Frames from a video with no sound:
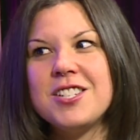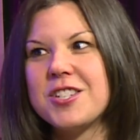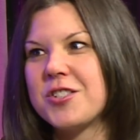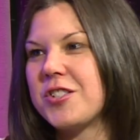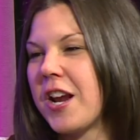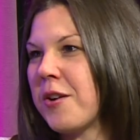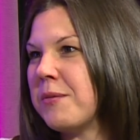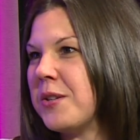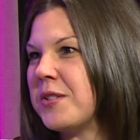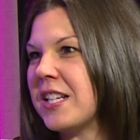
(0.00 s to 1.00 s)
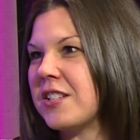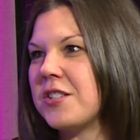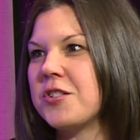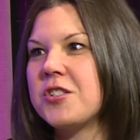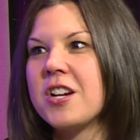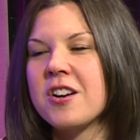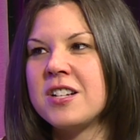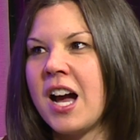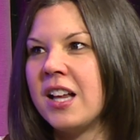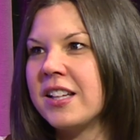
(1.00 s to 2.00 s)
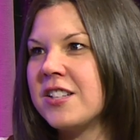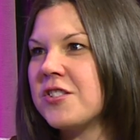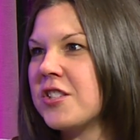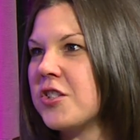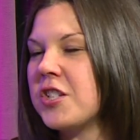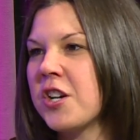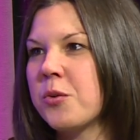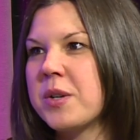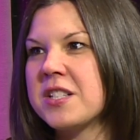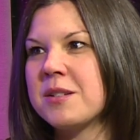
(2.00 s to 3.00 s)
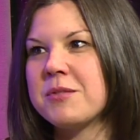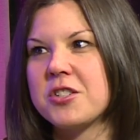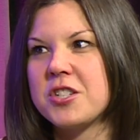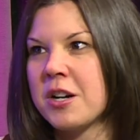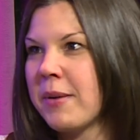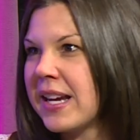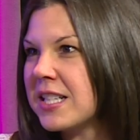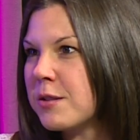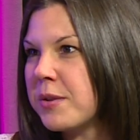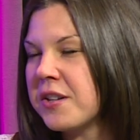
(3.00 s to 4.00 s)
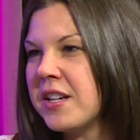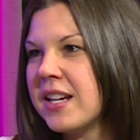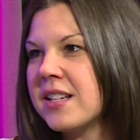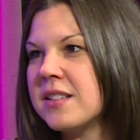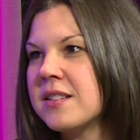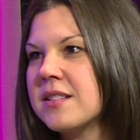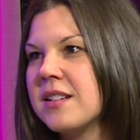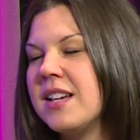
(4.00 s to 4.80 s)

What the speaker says: to share music, to share knowledge, to share wisdom, to share my experience